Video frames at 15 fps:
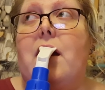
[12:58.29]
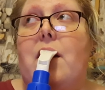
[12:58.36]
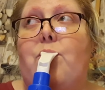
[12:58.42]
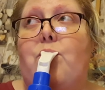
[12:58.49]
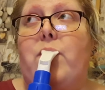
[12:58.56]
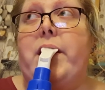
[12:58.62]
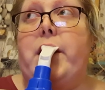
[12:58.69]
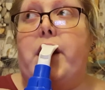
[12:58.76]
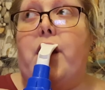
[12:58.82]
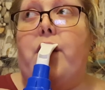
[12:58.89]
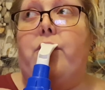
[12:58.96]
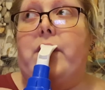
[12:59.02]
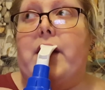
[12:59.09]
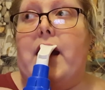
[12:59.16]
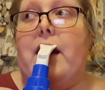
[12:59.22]
And we
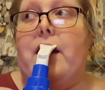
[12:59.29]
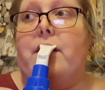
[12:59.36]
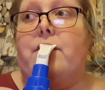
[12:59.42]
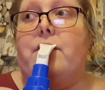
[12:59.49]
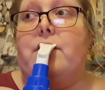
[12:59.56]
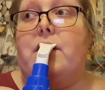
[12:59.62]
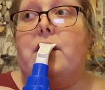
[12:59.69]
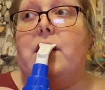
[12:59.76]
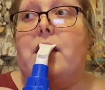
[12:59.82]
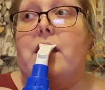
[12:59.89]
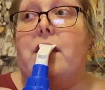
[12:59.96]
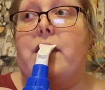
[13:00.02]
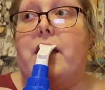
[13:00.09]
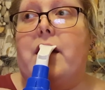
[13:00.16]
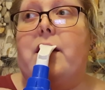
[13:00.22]
know now
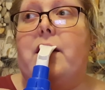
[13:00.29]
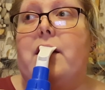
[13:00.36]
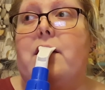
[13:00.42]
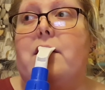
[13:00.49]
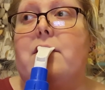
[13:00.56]
that